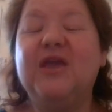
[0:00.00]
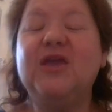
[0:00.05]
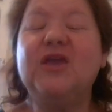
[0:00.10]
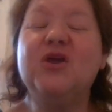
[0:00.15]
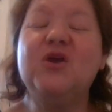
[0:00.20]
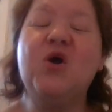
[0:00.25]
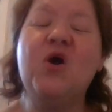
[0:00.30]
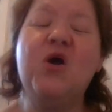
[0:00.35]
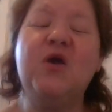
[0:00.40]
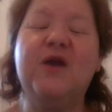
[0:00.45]

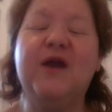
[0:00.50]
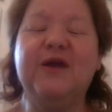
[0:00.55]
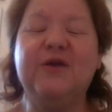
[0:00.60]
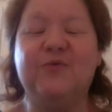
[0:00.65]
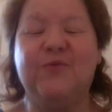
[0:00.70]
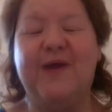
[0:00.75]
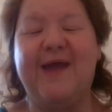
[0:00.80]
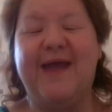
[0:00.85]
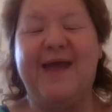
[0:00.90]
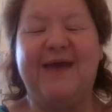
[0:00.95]
You're a
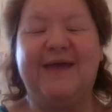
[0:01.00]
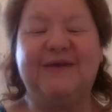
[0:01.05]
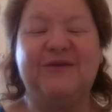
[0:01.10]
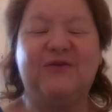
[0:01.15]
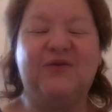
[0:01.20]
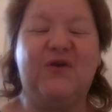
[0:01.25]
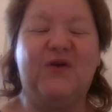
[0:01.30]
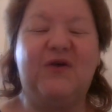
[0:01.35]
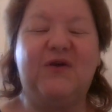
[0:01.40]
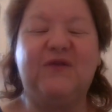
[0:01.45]

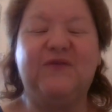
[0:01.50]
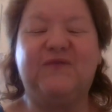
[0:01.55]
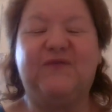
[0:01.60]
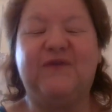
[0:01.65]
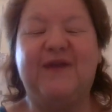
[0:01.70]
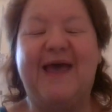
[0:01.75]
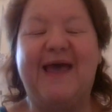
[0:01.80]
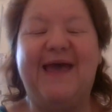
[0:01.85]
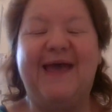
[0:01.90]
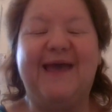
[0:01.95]
grand old
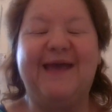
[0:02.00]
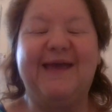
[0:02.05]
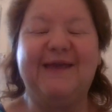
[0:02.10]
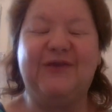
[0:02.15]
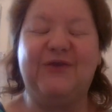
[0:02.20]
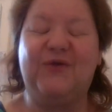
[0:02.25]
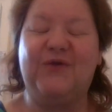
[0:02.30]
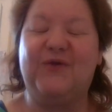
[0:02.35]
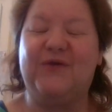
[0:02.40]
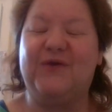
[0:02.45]
flag,
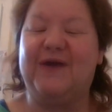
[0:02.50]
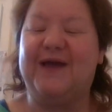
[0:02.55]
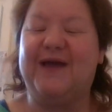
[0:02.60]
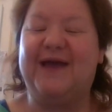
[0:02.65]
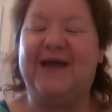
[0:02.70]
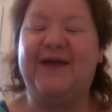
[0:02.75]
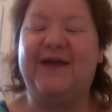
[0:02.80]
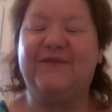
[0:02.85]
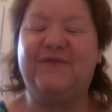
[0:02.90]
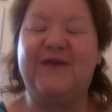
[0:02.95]
you're a
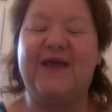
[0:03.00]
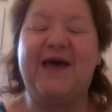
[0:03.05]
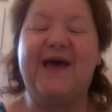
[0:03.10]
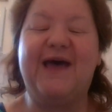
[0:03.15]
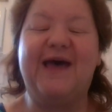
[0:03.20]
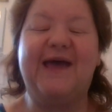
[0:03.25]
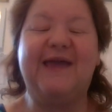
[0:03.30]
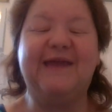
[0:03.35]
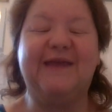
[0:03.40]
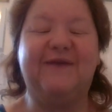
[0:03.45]
high
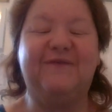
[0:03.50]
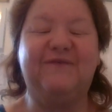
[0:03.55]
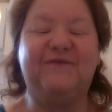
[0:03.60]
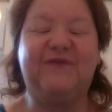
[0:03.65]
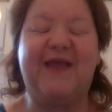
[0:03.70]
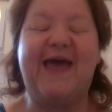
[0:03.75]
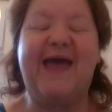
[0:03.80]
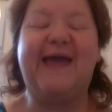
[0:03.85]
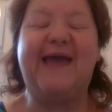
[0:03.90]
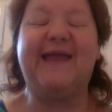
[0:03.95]
flying
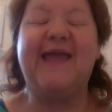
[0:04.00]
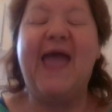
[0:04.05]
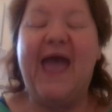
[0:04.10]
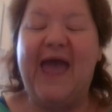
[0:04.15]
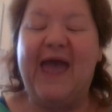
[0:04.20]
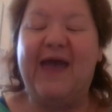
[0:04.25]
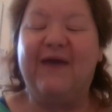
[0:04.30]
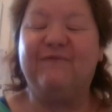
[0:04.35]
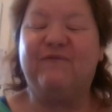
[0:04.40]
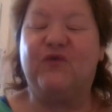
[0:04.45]
flag,
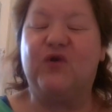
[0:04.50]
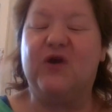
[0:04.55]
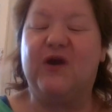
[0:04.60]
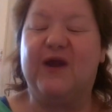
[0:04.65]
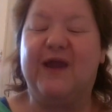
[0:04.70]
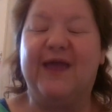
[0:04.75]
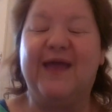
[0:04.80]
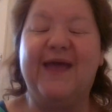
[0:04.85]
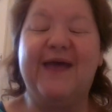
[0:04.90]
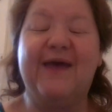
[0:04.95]
and
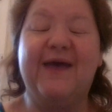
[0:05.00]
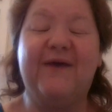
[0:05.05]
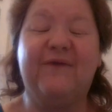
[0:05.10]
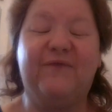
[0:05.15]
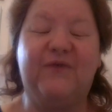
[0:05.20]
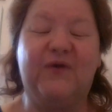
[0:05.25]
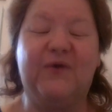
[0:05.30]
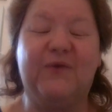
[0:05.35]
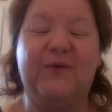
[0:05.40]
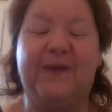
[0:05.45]

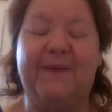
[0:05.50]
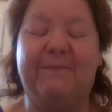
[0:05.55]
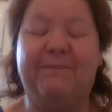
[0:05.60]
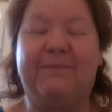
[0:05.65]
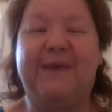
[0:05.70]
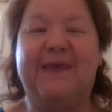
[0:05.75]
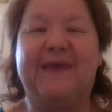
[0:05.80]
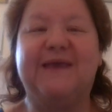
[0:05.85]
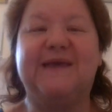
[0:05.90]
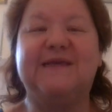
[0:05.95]
forever in
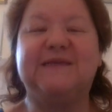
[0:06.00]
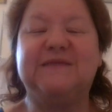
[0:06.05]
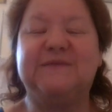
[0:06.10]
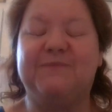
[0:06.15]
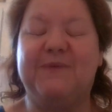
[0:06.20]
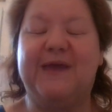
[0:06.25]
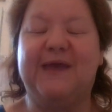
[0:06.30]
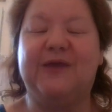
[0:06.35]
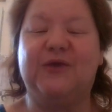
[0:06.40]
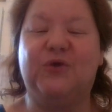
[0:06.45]
peace
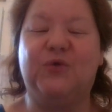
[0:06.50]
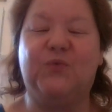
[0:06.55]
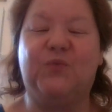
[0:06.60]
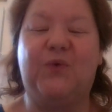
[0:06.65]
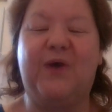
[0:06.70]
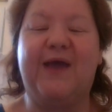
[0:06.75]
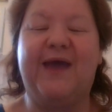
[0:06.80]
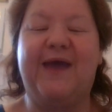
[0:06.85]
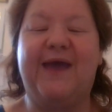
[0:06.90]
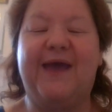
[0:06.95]
may you
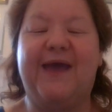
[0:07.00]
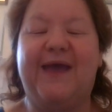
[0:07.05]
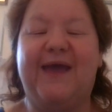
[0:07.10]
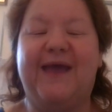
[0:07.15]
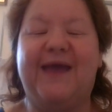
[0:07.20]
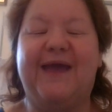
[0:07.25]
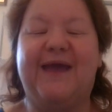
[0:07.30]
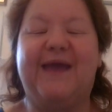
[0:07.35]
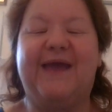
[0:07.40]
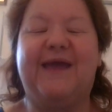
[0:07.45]

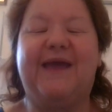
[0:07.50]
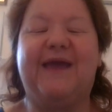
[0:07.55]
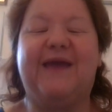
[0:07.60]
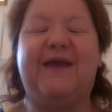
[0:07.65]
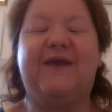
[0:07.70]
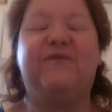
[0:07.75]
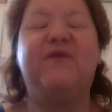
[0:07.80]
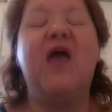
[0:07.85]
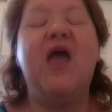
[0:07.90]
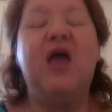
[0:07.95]

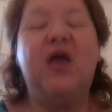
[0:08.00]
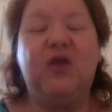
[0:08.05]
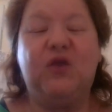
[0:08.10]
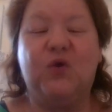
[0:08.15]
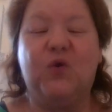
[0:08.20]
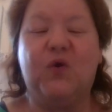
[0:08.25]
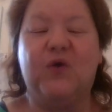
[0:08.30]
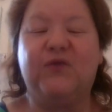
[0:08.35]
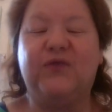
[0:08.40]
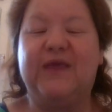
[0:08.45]
wave.
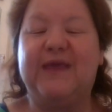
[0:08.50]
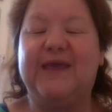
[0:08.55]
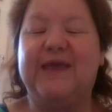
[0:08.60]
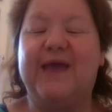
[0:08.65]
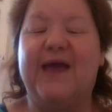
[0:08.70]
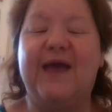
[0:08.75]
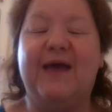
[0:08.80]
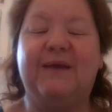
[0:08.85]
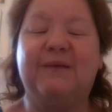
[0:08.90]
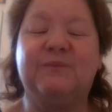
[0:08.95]
You're the
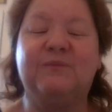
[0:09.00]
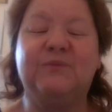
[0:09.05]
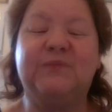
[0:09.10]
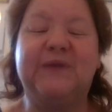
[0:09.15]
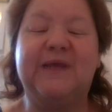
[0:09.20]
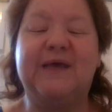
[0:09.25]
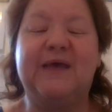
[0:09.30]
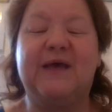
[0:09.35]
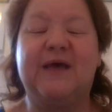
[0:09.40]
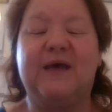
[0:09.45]
emblem
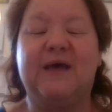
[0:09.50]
